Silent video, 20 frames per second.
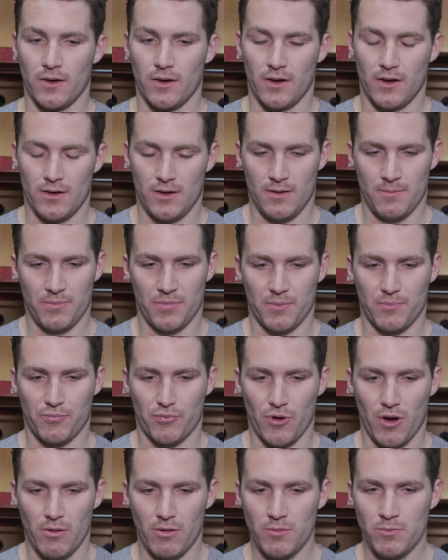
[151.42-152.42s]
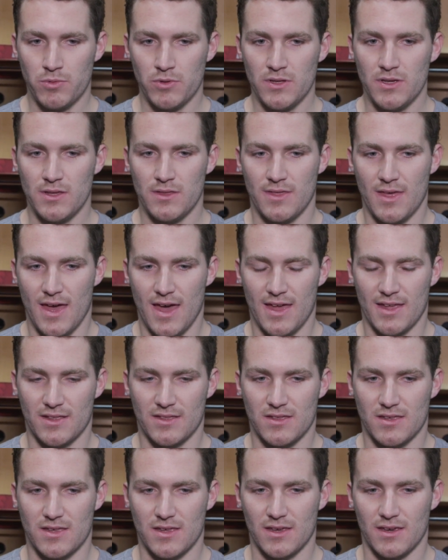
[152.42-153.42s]
Probably
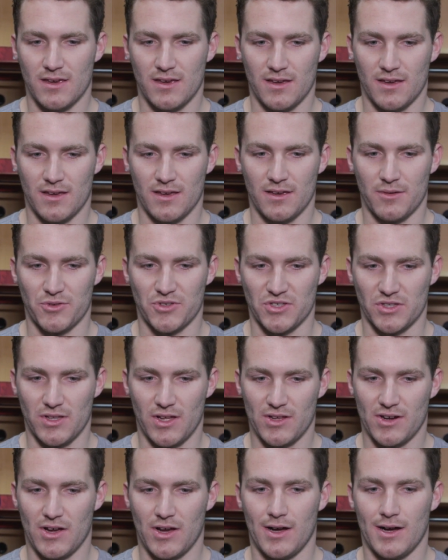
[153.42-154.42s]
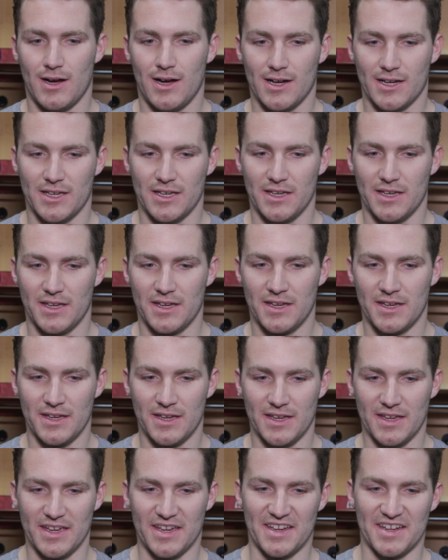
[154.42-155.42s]
that it was a lot of hockey
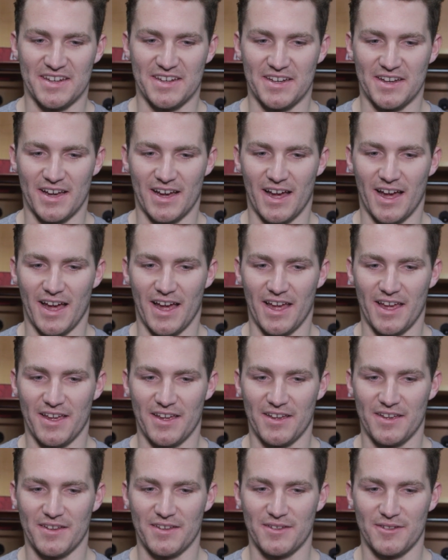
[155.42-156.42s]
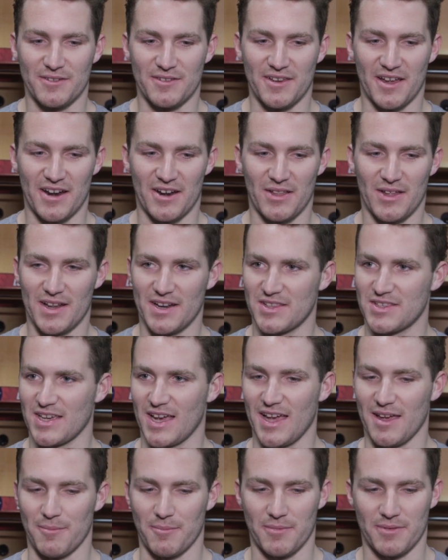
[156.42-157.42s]
in not a lot of
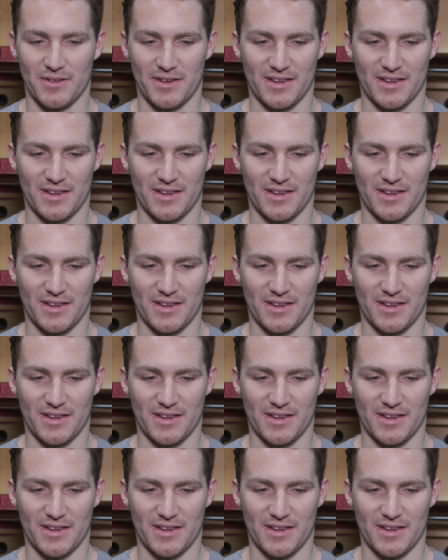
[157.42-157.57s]
time.